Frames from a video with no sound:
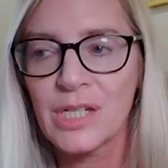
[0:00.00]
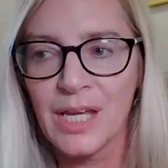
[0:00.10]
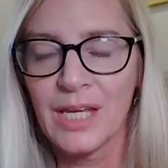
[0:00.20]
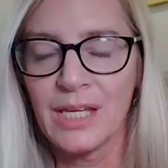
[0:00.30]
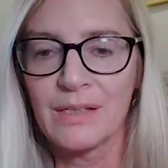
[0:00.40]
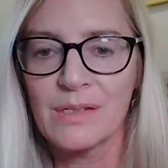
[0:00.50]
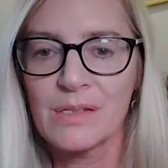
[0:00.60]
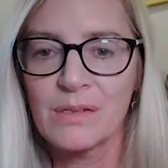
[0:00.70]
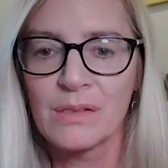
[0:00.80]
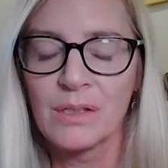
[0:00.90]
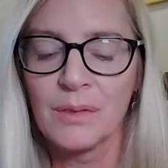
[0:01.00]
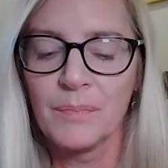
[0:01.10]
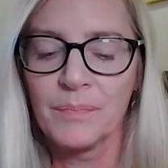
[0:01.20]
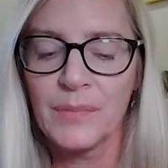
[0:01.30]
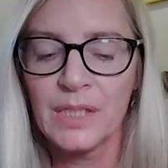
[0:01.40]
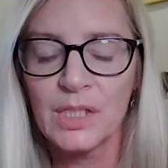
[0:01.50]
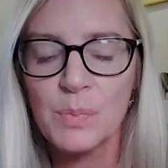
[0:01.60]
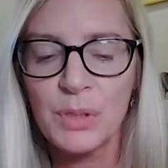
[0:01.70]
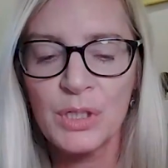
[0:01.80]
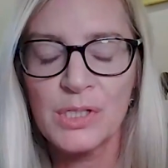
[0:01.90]
case,
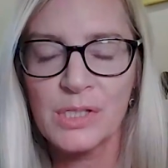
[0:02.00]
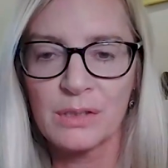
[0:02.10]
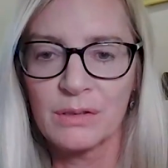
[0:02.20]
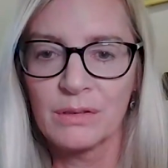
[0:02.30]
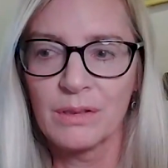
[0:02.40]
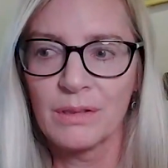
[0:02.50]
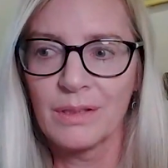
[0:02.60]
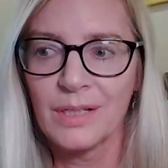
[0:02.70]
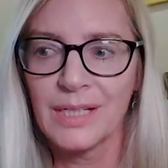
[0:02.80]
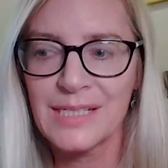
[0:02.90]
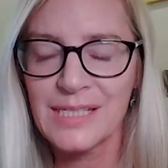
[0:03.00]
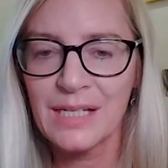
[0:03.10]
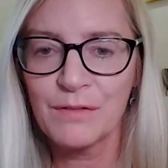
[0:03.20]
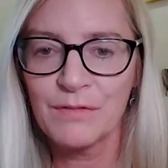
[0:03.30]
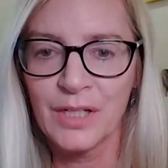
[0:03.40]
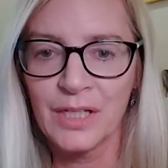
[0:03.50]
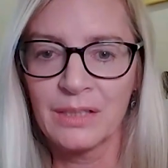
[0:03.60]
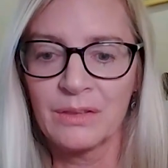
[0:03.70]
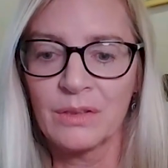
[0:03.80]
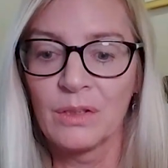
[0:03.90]
each person
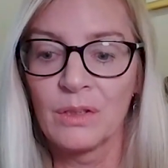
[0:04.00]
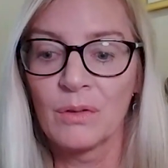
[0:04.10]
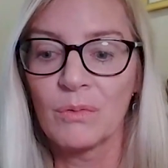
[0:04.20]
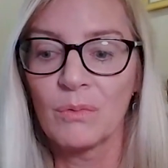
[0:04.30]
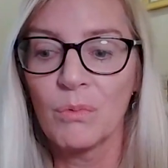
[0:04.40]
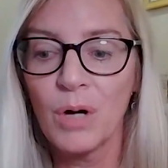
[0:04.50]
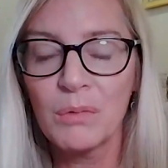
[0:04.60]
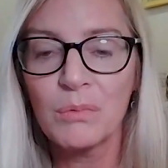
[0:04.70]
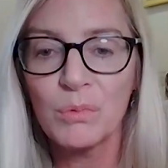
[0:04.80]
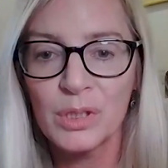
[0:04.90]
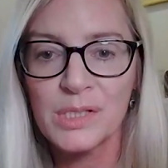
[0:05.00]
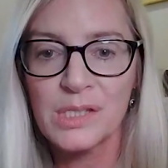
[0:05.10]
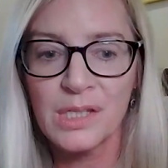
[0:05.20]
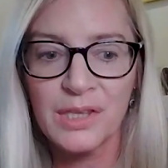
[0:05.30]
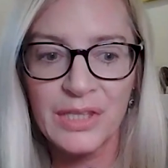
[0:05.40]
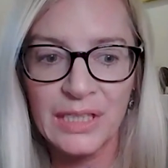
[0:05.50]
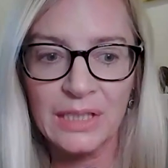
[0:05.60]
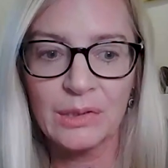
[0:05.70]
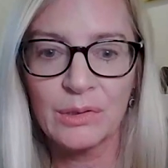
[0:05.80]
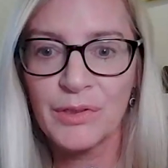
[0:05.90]
identified what was the
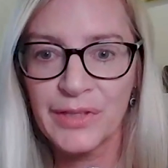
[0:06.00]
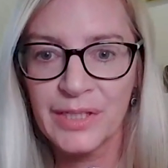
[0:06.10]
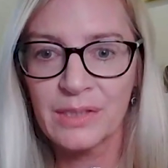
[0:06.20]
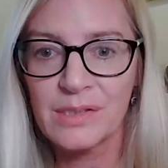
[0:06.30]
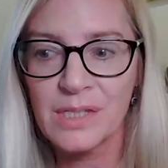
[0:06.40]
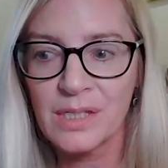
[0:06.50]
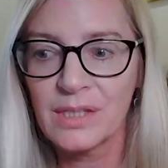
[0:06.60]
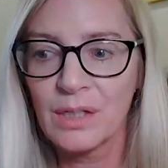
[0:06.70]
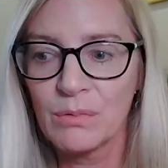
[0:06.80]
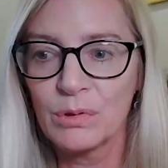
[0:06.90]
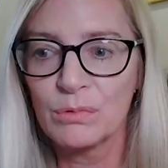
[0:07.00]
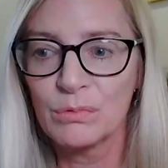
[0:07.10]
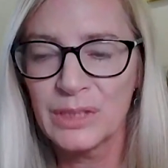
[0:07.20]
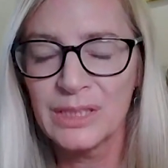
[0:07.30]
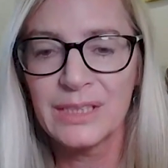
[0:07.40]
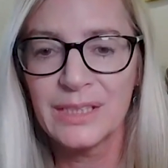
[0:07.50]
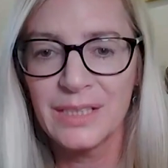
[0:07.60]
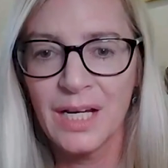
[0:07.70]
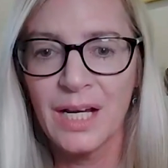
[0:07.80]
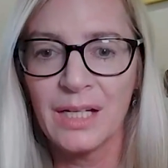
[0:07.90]
thing or things that they were really
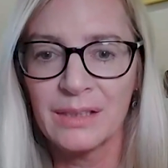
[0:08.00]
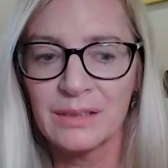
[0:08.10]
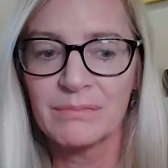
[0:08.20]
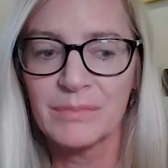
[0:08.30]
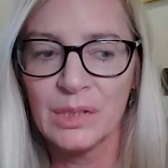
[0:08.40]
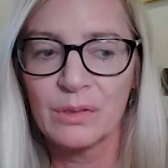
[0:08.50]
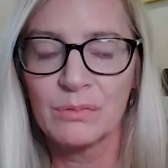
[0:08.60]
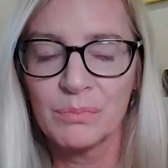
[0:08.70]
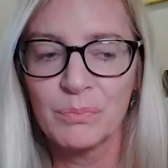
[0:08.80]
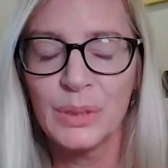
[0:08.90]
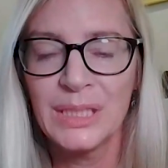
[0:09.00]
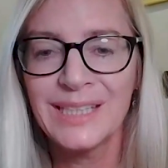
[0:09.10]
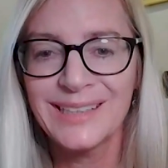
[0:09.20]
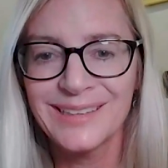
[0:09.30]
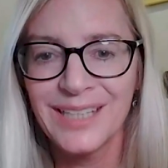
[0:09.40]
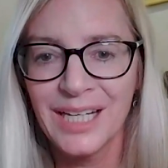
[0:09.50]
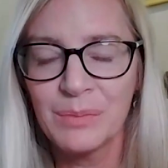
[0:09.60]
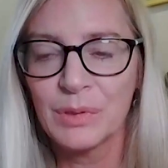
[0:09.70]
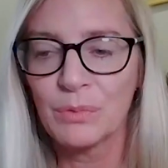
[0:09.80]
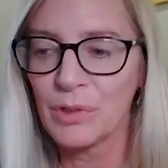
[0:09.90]
not, being in
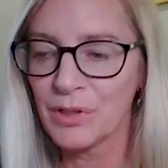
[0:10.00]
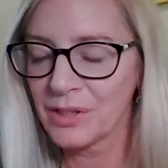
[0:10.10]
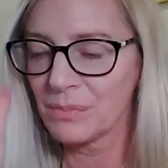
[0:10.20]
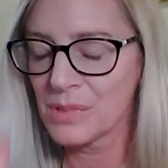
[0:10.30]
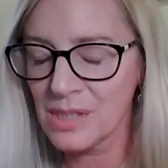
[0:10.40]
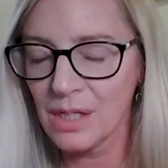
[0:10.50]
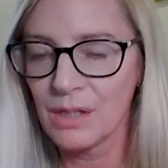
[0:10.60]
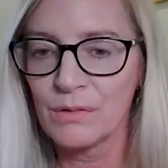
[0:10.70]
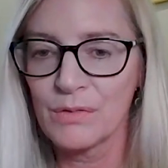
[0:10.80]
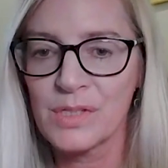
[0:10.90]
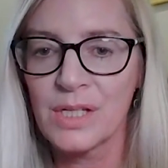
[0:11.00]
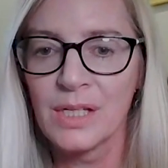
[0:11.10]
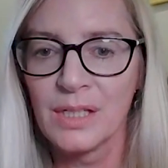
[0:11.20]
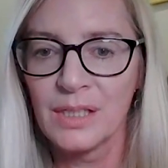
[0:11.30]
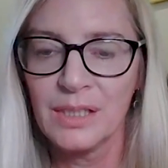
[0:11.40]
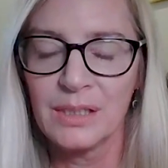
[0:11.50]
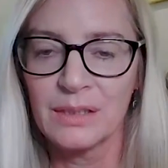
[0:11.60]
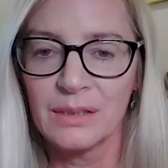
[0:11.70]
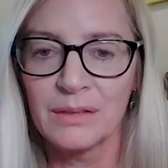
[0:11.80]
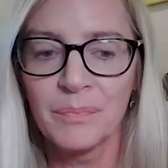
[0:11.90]
alignment with themselves
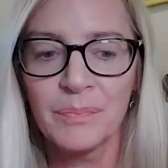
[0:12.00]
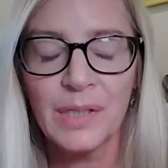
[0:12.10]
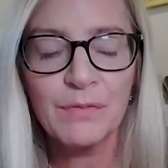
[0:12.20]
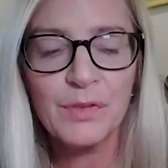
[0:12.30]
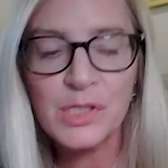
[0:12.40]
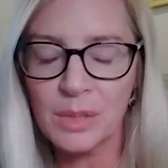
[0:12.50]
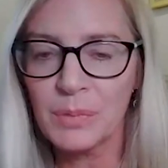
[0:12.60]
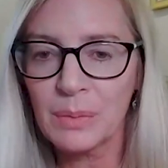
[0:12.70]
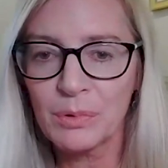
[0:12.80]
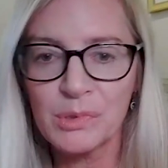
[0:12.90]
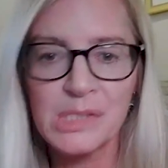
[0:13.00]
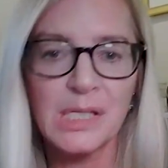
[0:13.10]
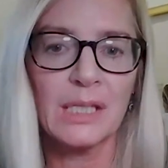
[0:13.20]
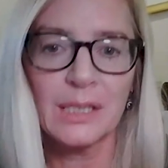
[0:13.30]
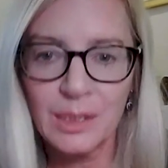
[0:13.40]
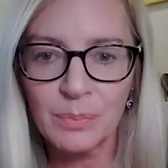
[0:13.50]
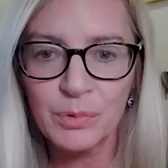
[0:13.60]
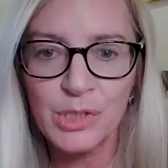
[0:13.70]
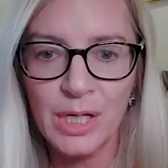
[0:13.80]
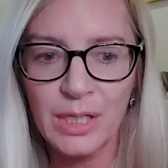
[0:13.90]
in. And for some people, it was like, clean up
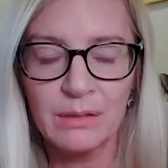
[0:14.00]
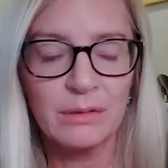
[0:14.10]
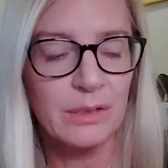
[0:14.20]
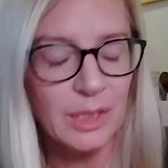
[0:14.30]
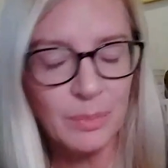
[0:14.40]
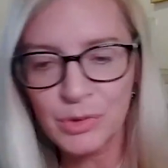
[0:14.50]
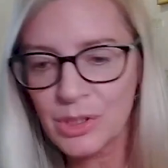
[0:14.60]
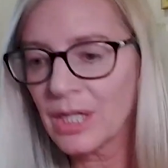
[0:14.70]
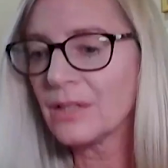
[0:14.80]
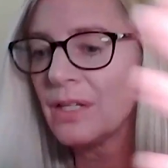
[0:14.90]
your diet. You clean up your diet